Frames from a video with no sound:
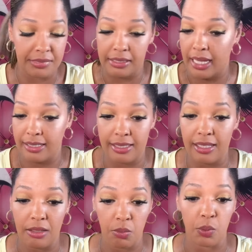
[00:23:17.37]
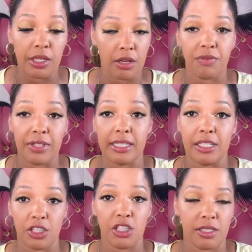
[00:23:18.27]
that's it, we are
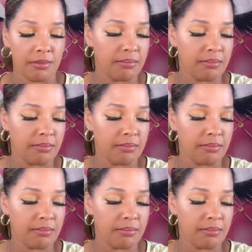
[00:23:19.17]
finished.